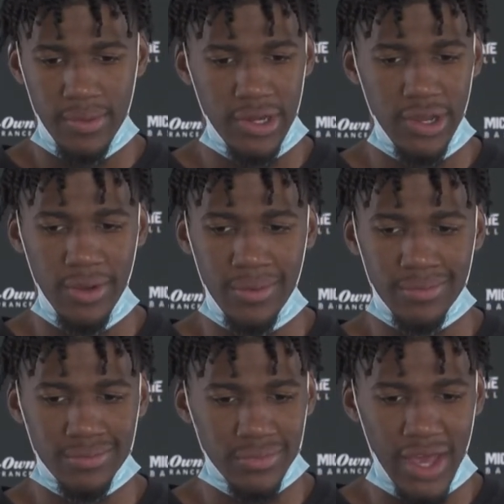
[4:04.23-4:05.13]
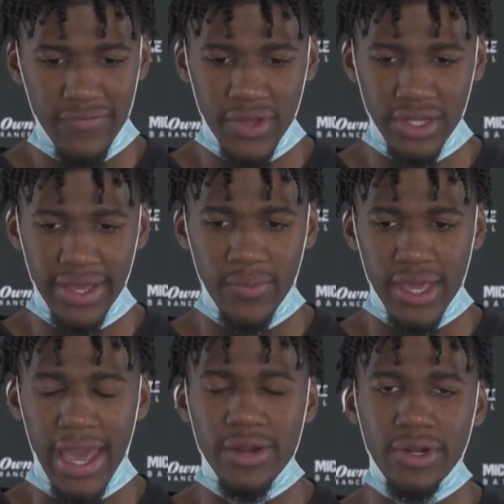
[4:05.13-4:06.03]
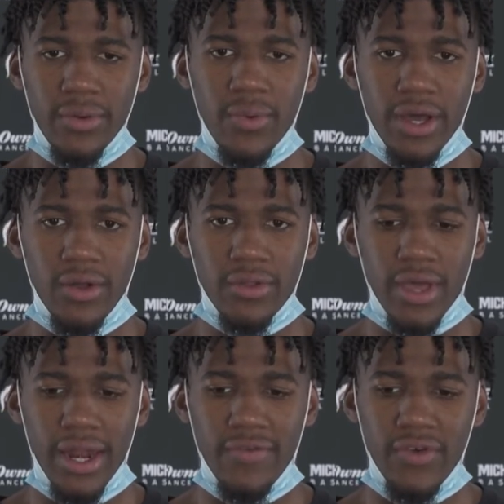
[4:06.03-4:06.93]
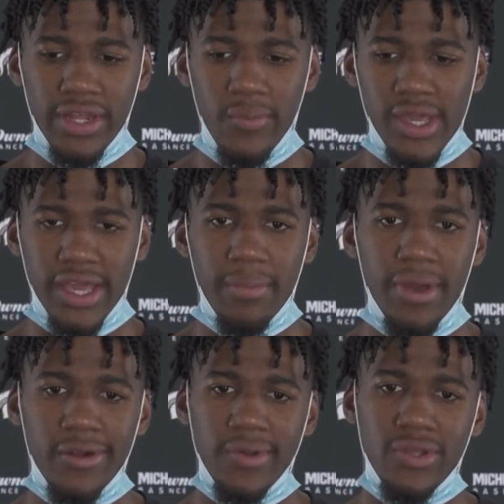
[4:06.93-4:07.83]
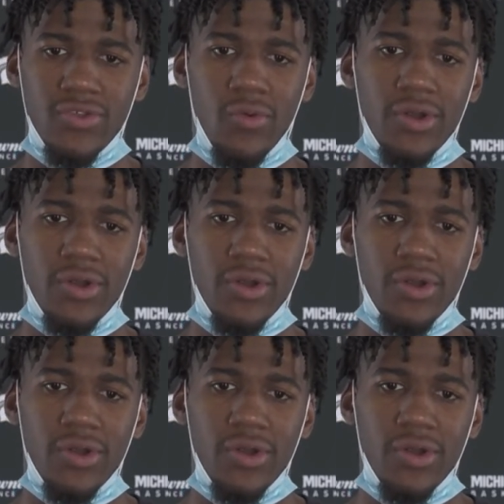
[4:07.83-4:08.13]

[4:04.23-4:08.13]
you know, I felt like we handled it well, and I felt like we can get better with it too.